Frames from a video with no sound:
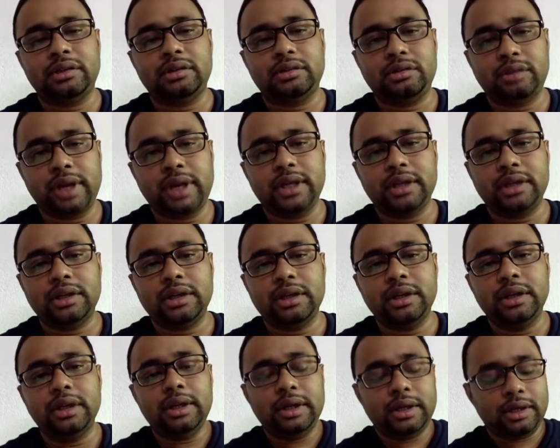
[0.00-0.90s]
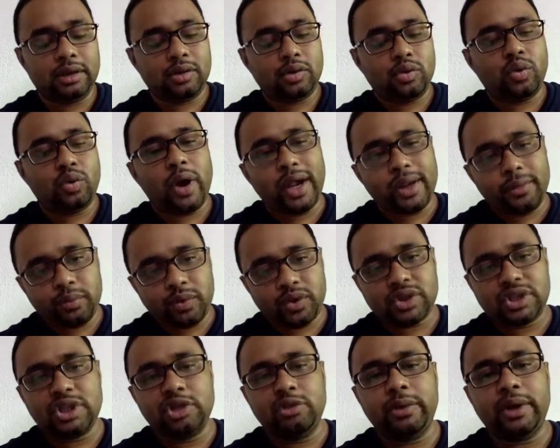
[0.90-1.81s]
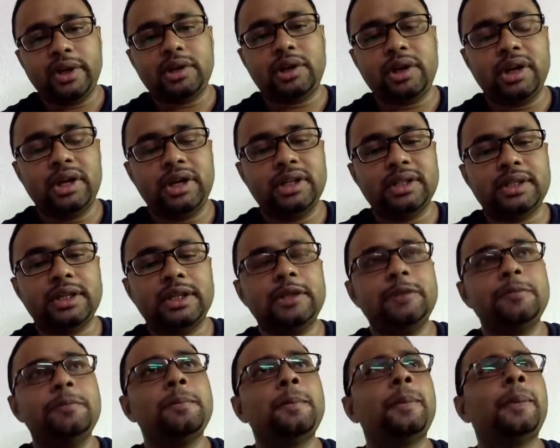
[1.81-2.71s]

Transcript: right? Why post-human condition?